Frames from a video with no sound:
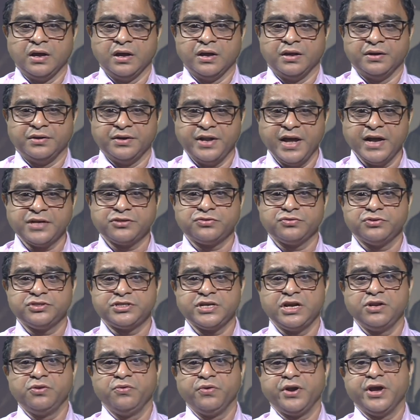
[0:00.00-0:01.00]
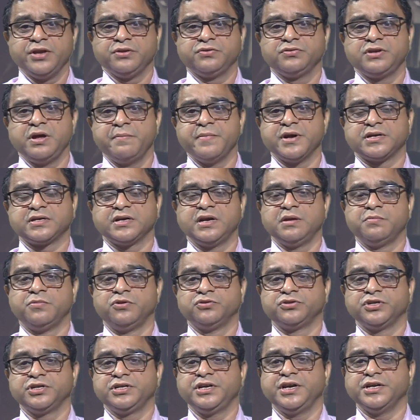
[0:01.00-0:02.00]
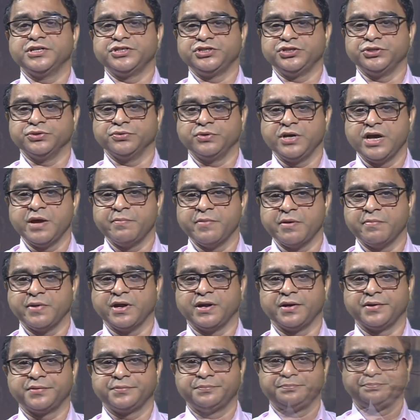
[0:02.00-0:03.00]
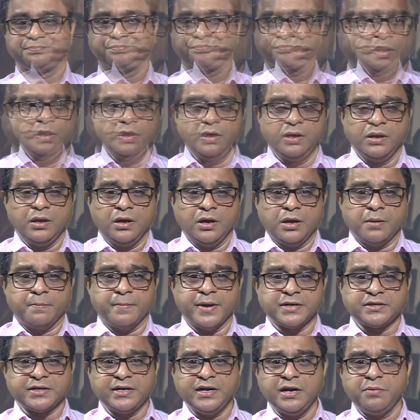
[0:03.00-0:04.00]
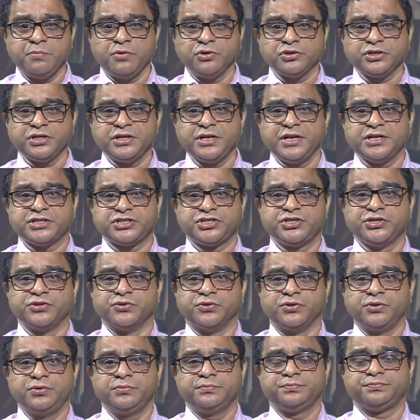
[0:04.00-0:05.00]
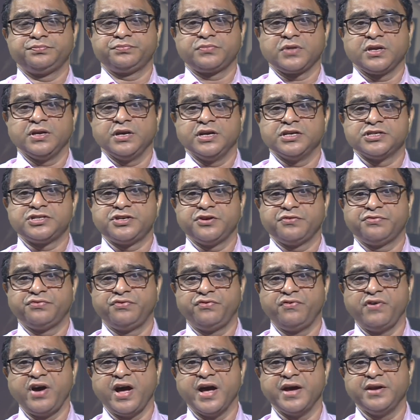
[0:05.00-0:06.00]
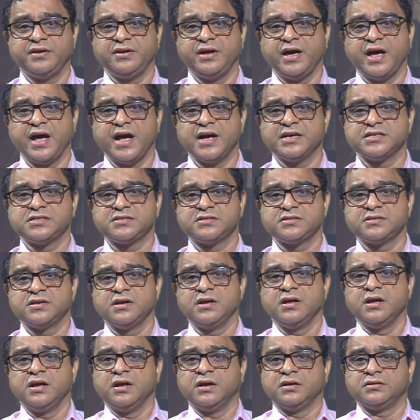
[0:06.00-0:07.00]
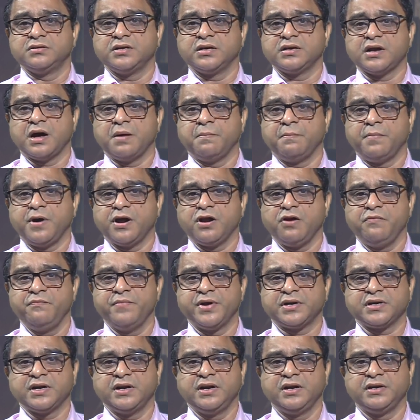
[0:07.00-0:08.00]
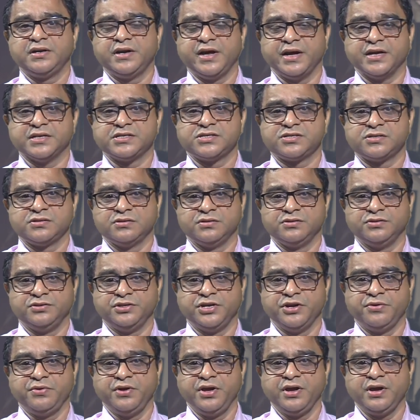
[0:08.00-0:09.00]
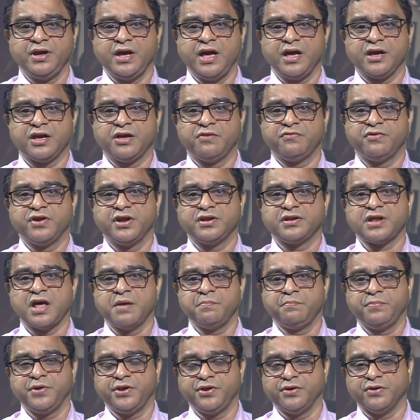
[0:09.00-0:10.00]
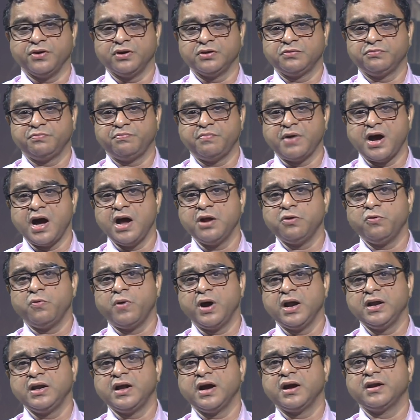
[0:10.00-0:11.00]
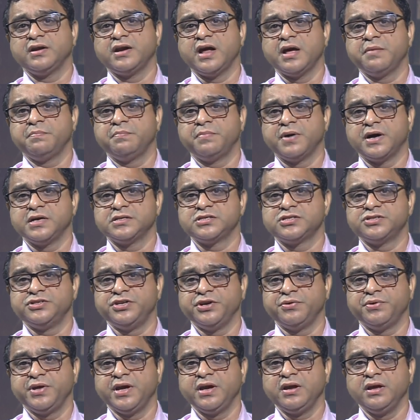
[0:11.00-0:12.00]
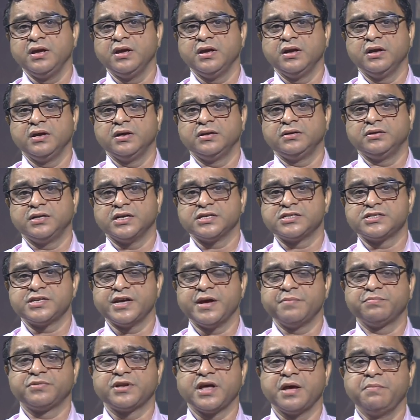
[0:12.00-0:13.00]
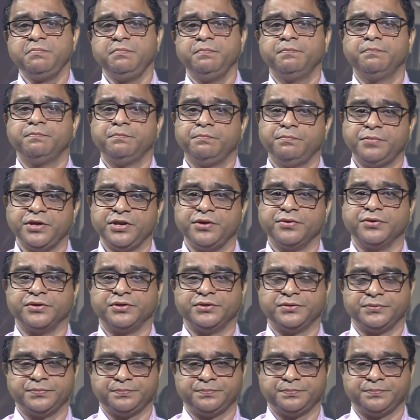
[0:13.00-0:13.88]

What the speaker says: Next, we shall look into the maternal mortality ratio, MMR. Maternal mortality ratio is defined as the number of maternal deaths during a given time period per 1 lakh live births during the same time period.